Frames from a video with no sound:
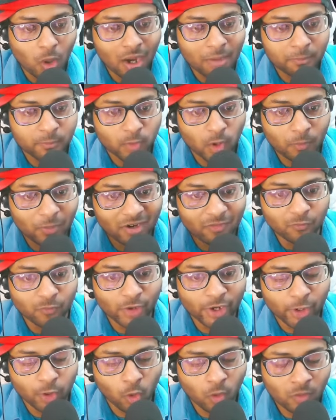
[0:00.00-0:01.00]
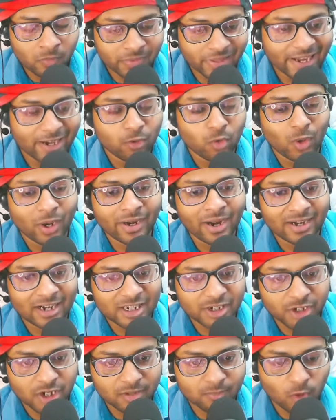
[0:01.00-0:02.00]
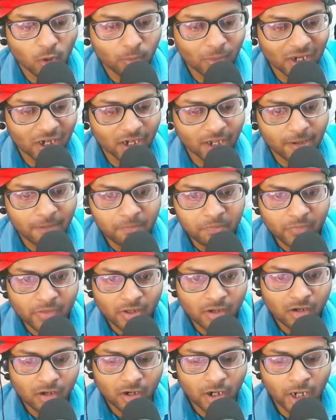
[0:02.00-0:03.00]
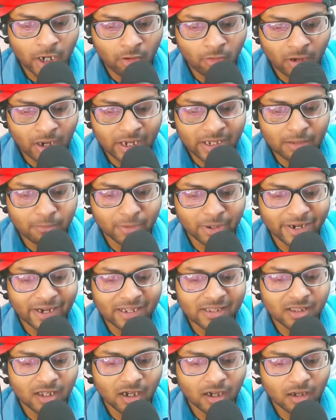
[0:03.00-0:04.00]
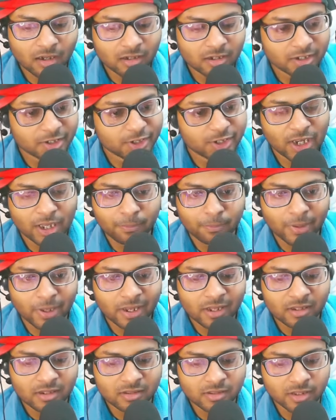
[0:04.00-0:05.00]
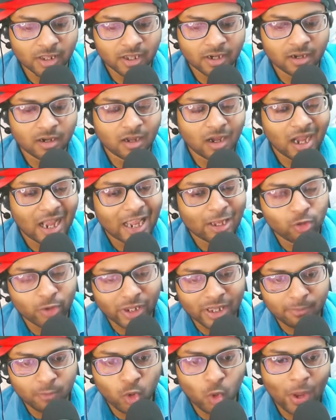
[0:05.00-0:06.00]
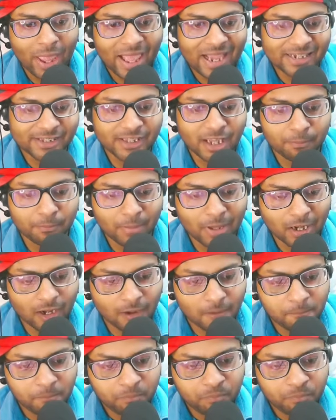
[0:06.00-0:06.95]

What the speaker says: a proper video, then you can understand properly. Now I am reading the sneak peek, then I will give you example.